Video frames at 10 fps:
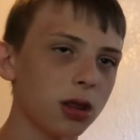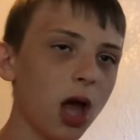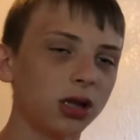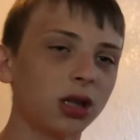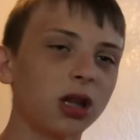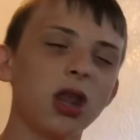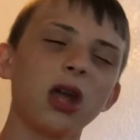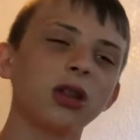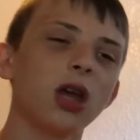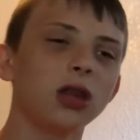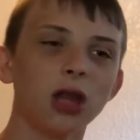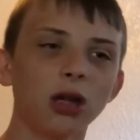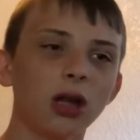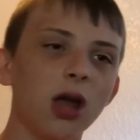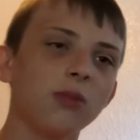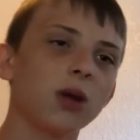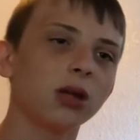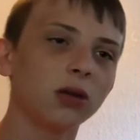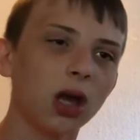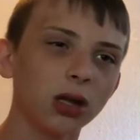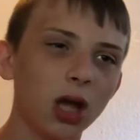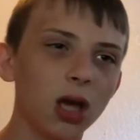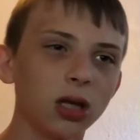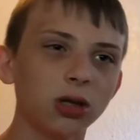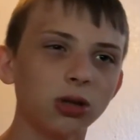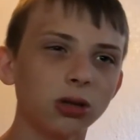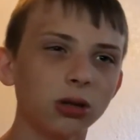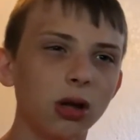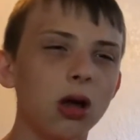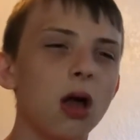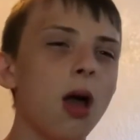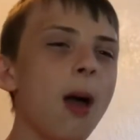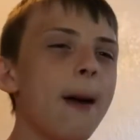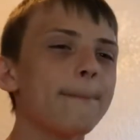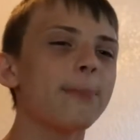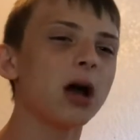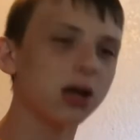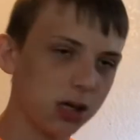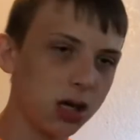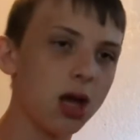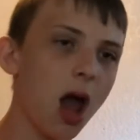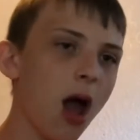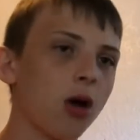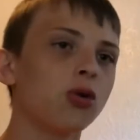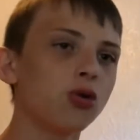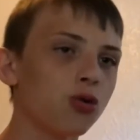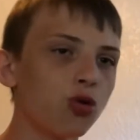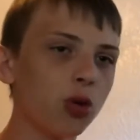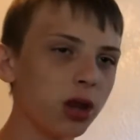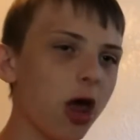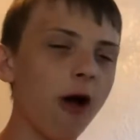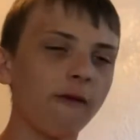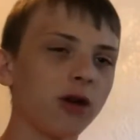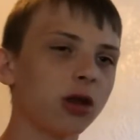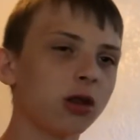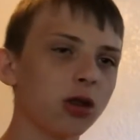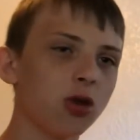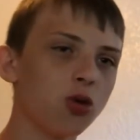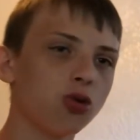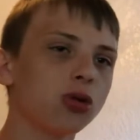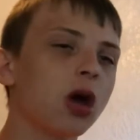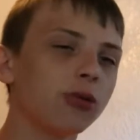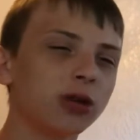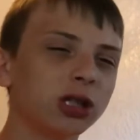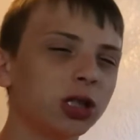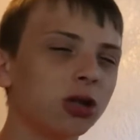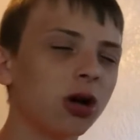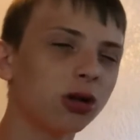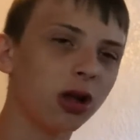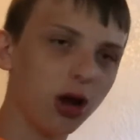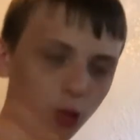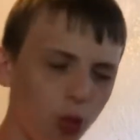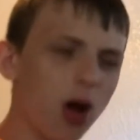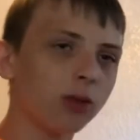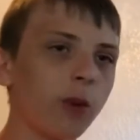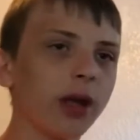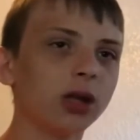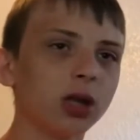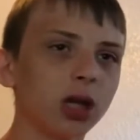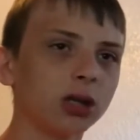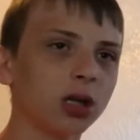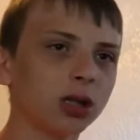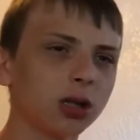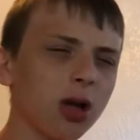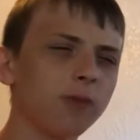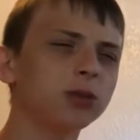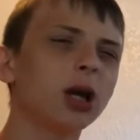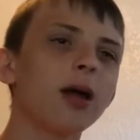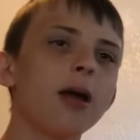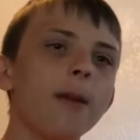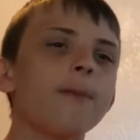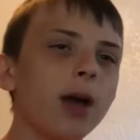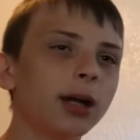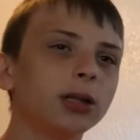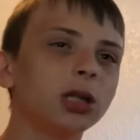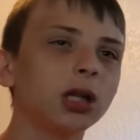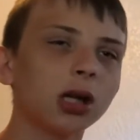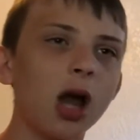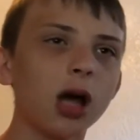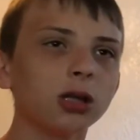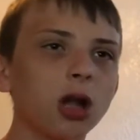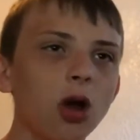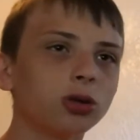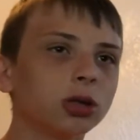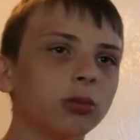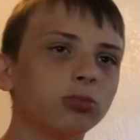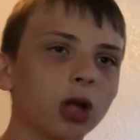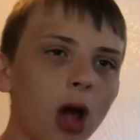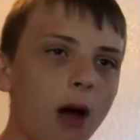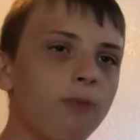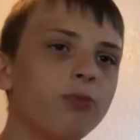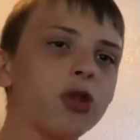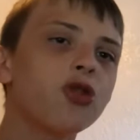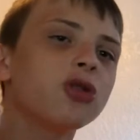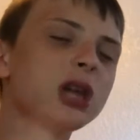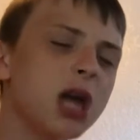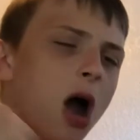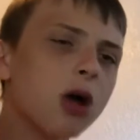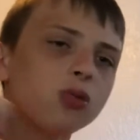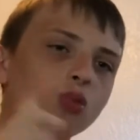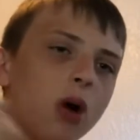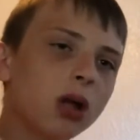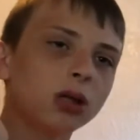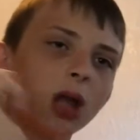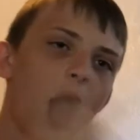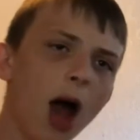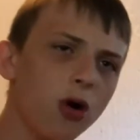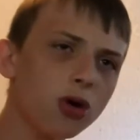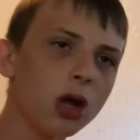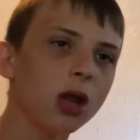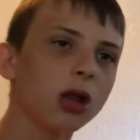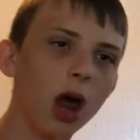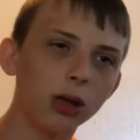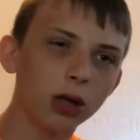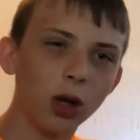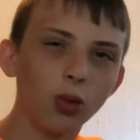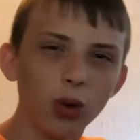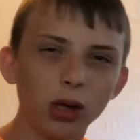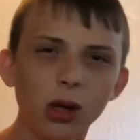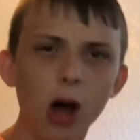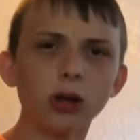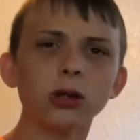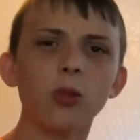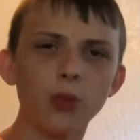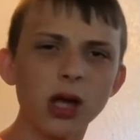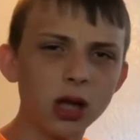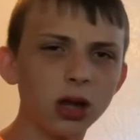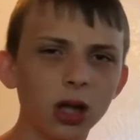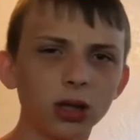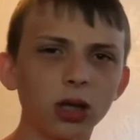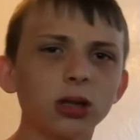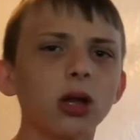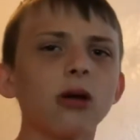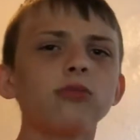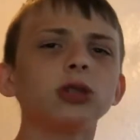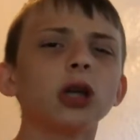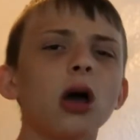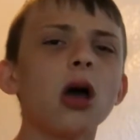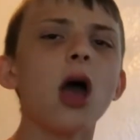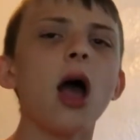That's literally the name of the title. But yeah, without further ado, the original link will be in the description. Make sure you guys go subscribe to The Odd Ones Out. The link will also be in the description.